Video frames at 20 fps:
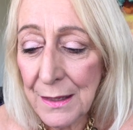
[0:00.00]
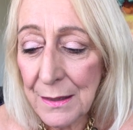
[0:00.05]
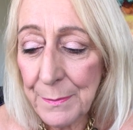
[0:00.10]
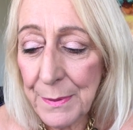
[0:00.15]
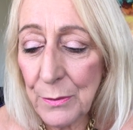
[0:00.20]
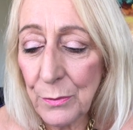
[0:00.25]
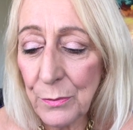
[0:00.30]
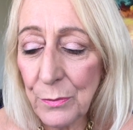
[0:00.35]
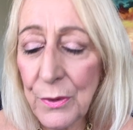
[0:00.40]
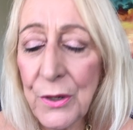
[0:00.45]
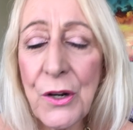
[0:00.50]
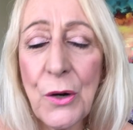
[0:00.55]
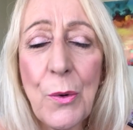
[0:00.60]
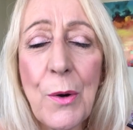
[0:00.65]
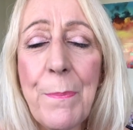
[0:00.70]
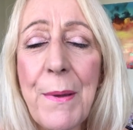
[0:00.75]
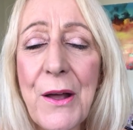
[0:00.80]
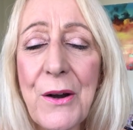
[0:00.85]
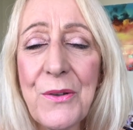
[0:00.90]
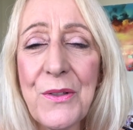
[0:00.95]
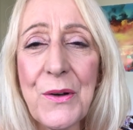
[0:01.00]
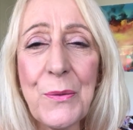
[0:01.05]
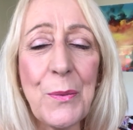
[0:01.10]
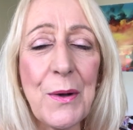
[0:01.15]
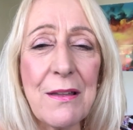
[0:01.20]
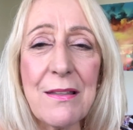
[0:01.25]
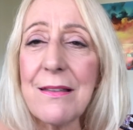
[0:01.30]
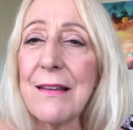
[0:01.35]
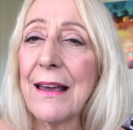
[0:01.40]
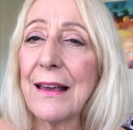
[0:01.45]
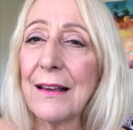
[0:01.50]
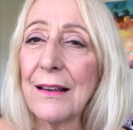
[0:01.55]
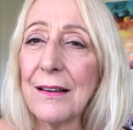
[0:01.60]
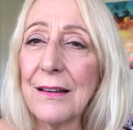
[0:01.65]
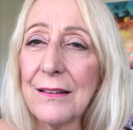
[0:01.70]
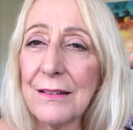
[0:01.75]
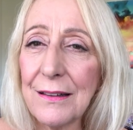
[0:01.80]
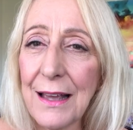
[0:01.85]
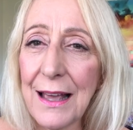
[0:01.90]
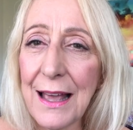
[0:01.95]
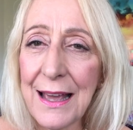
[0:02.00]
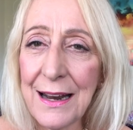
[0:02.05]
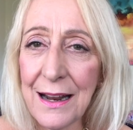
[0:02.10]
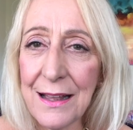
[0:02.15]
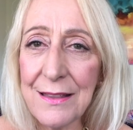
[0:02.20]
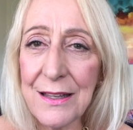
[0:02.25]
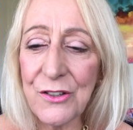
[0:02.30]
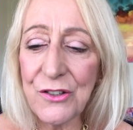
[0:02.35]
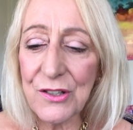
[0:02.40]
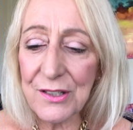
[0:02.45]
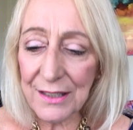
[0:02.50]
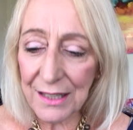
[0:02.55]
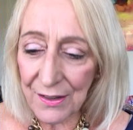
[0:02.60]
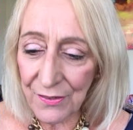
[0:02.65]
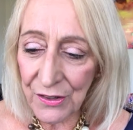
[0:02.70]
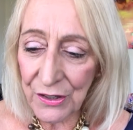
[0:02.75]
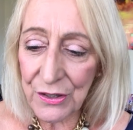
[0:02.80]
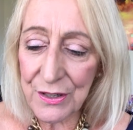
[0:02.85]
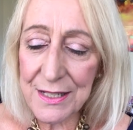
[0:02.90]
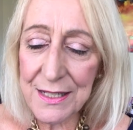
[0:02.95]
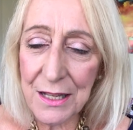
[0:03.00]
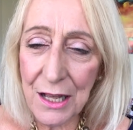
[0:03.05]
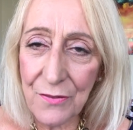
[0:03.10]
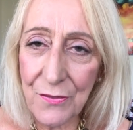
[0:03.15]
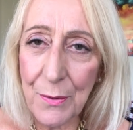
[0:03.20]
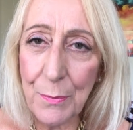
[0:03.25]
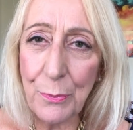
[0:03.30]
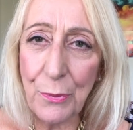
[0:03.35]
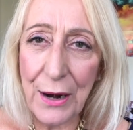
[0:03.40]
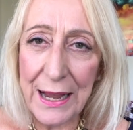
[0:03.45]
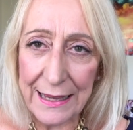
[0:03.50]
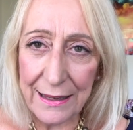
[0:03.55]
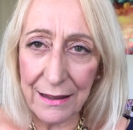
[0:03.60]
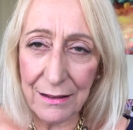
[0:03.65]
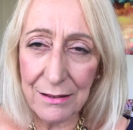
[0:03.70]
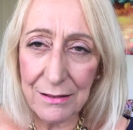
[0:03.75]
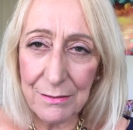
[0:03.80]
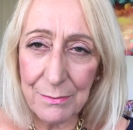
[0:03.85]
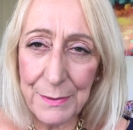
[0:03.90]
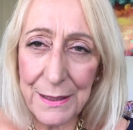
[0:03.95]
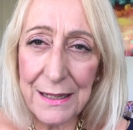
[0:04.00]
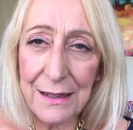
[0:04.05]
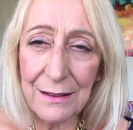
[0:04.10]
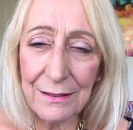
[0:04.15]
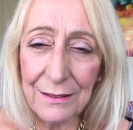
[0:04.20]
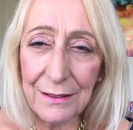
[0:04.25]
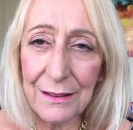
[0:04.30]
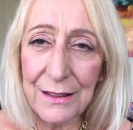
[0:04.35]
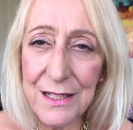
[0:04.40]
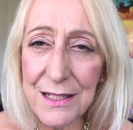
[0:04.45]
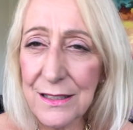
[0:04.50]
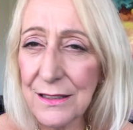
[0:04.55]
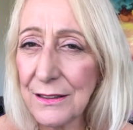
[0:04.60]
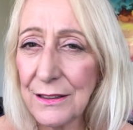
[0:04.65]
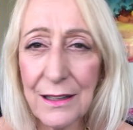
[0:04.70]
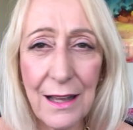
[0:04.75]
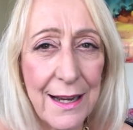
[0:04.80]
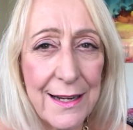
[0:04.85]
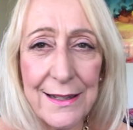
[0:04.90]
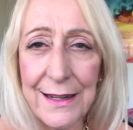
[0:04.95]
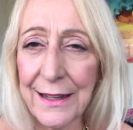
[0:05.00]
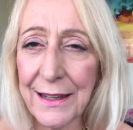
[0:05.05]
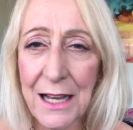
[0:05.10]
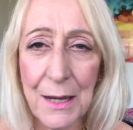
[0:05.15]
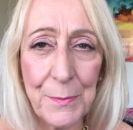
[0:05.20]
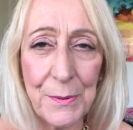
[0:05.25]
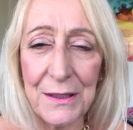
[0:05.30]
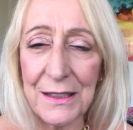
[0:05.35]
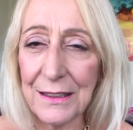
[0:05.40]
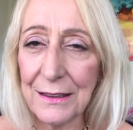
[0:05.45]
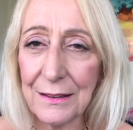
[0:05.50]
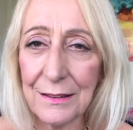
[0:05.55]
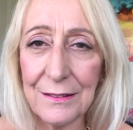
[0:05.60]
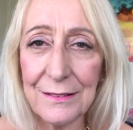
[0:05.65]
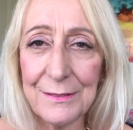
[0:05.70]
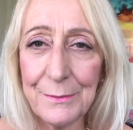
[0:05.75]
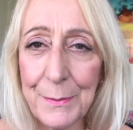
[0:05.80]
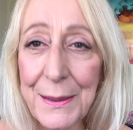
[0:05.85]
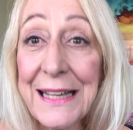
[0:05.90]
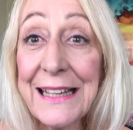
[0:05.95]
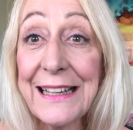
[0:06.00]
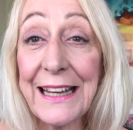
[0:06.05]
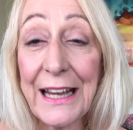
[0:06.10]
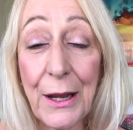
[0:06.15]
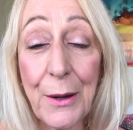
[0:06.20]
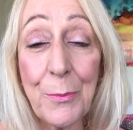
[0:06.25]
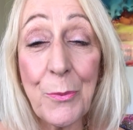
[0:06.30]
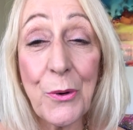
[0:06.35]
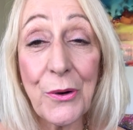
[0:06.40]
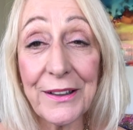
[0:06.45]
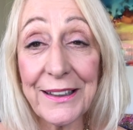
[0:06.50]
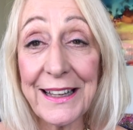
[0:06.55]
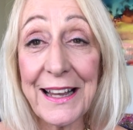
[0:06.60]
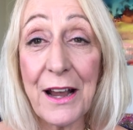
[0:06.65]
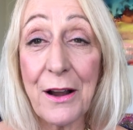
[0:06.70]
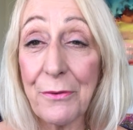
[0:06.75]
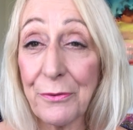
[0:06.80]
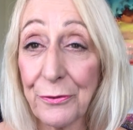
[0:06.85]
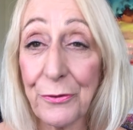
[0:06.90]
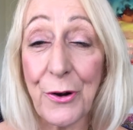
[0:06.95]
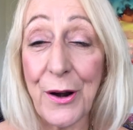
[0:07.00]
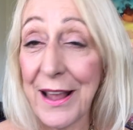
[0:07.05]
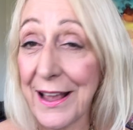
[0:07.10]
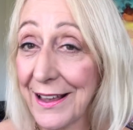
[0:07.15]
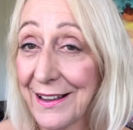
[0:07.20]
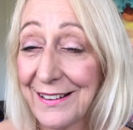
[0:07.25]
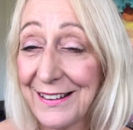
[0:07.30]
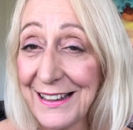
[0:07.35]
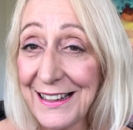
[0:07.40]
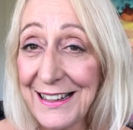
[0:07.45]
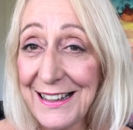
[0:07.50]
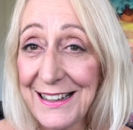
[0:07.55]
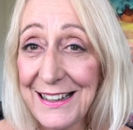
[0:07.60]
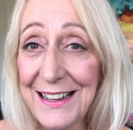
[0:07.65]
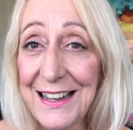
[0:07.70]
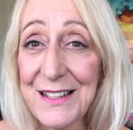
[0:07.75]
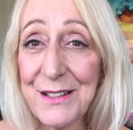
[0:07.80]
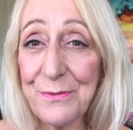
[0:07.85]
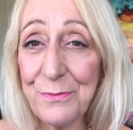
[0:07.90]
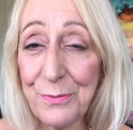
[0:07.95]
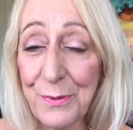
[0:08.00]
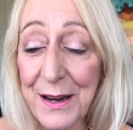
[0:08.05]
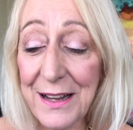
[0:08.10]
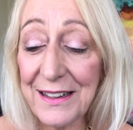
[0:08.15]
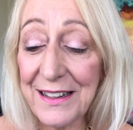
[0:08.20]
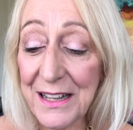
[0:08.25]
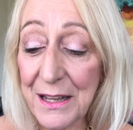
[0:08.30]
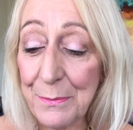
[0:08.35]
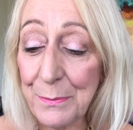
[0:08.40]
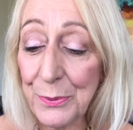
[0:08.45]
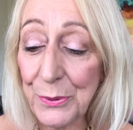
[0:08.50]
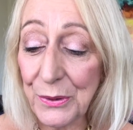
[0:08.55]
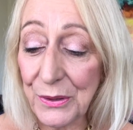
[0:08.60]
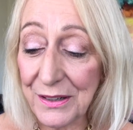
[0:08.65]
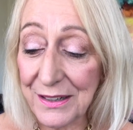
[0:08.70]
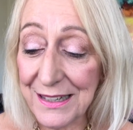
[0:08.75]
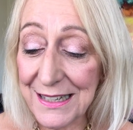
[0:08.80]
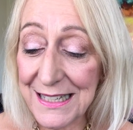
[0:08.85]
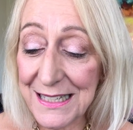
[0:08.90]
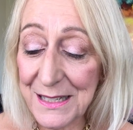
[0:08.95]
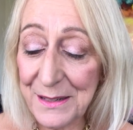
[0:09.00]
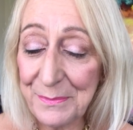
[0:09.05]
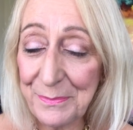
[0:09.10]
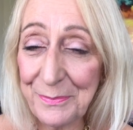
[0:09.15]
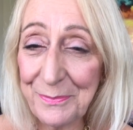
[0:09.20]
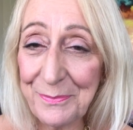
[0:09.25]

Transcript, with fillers: But, you know, we're better than we think. And I think just giving yourself a break, be, just lightening up a little, being more carefree is really important.